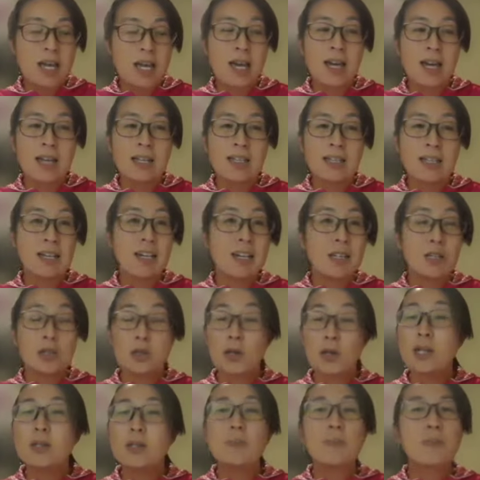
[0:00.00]
and
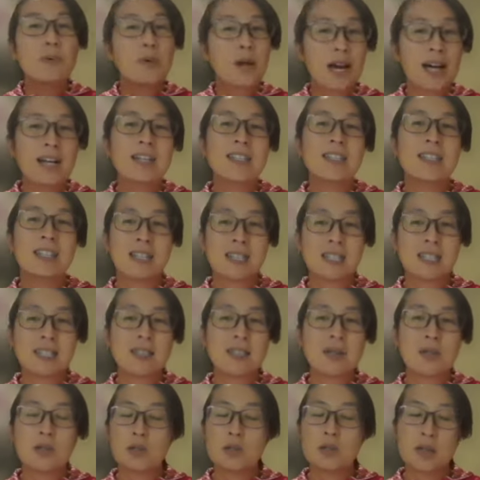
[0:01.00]
try to practice, you
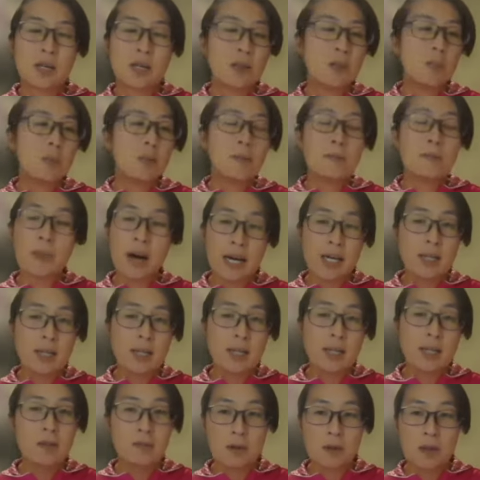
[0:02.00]
know, try to be
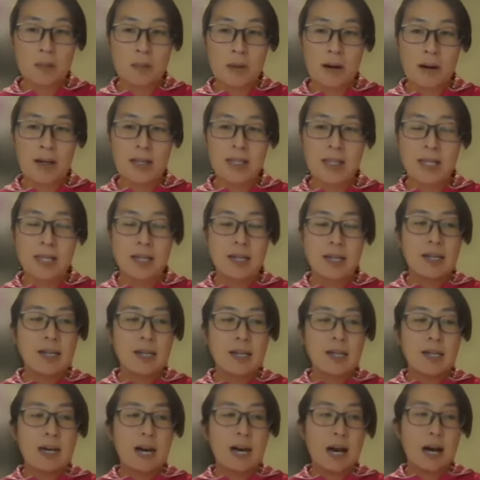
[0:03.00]
mindful about it
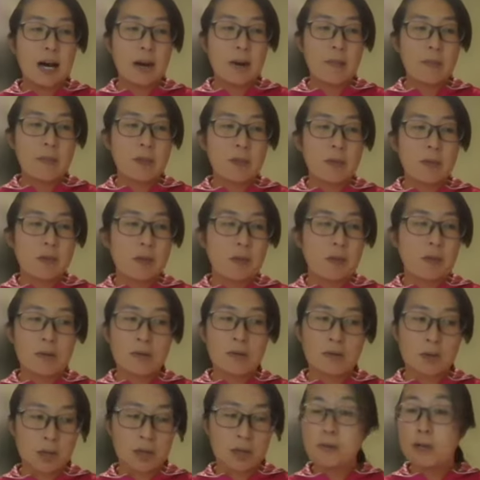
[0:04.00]
um,
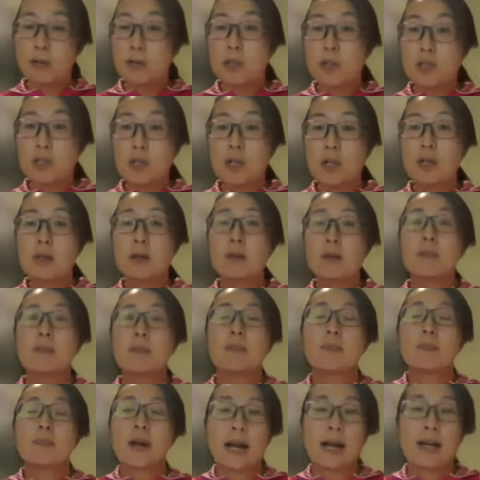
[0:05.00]
for the future
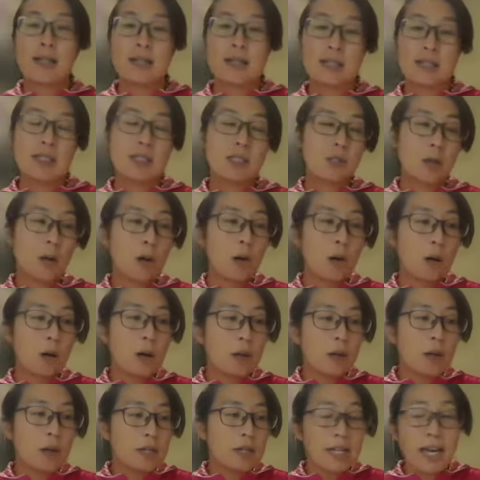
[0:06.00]
practice. So
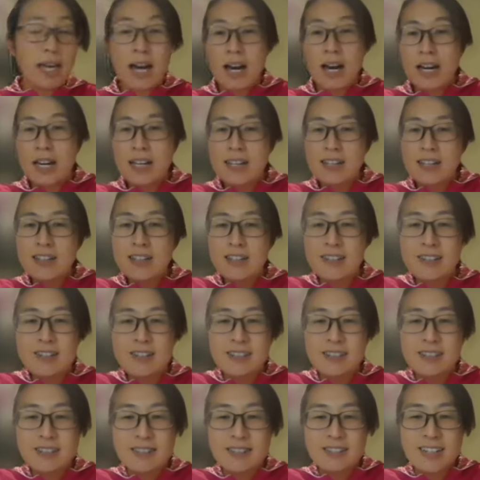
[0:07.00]
yeah, I
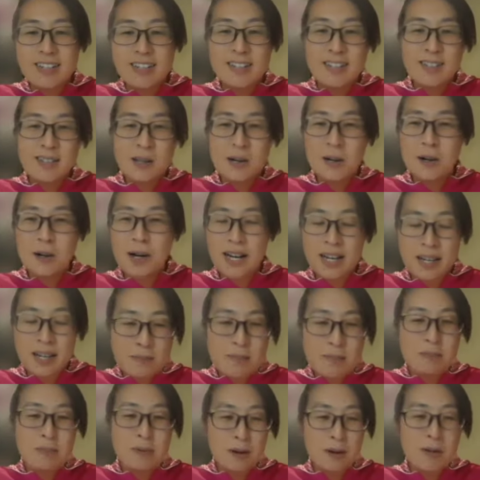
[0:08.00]
I don't know.
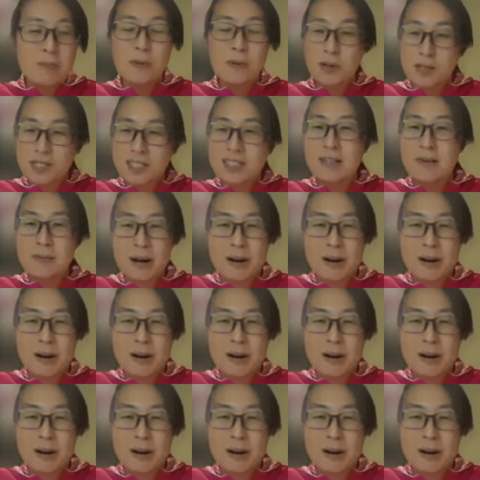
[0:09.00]
I'm very positive